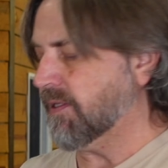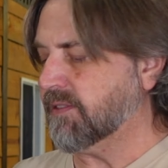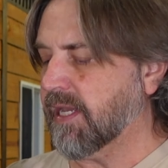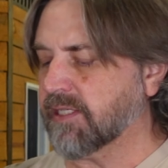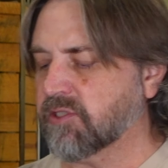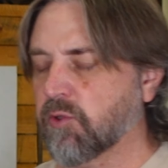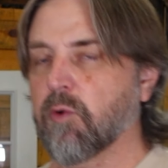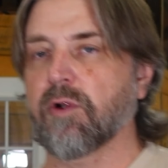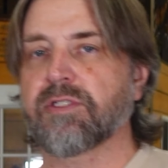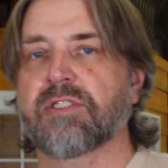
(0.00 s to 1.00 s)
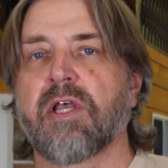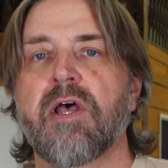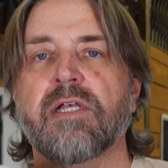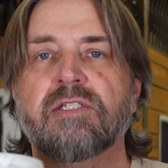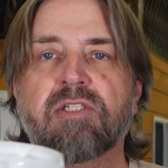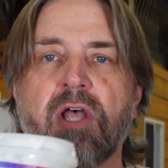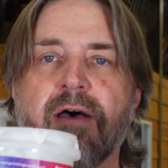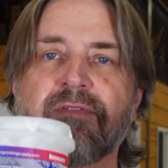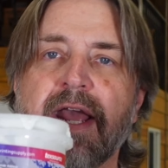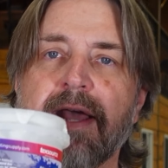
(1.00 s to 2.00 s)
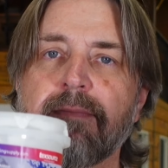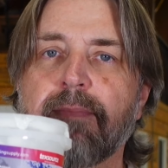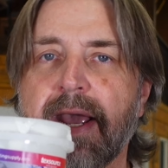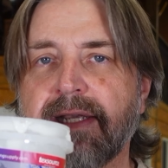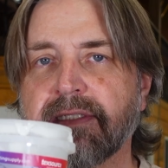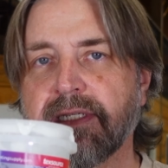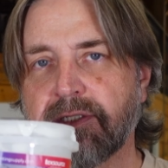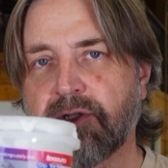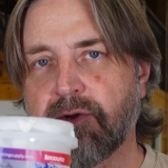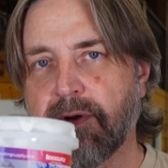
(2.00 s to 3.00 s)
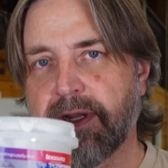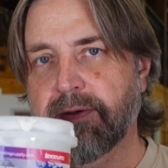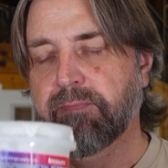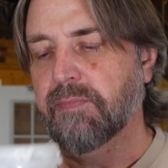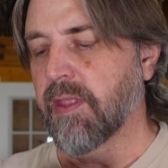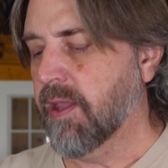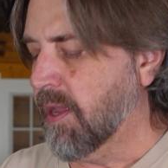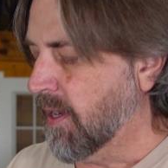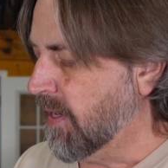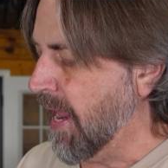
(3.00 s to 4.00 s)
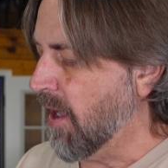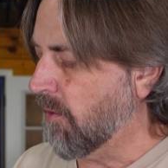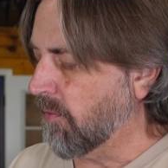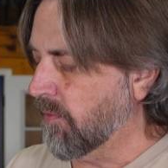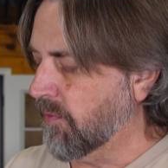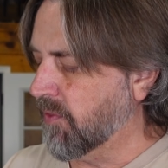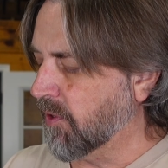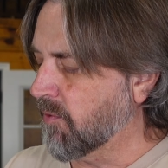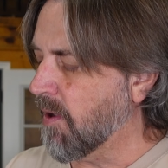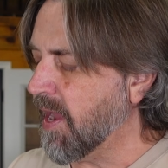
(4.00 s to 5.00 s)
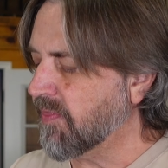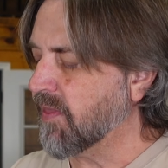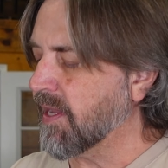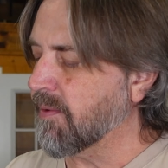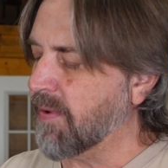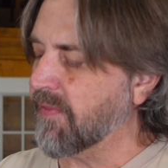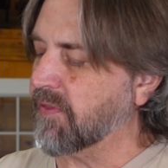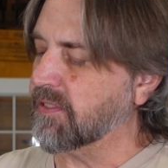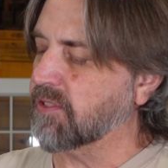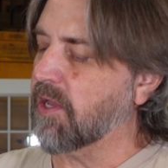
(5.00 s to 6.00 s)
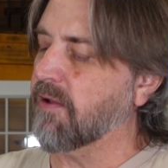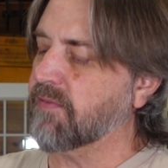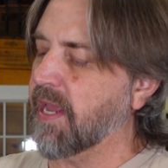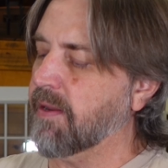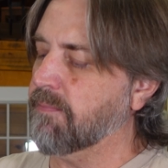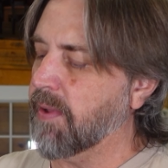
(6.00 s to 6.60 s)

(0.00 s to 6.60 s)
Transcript: Texsource soft hand base into it. Now, the great thing about this soft hand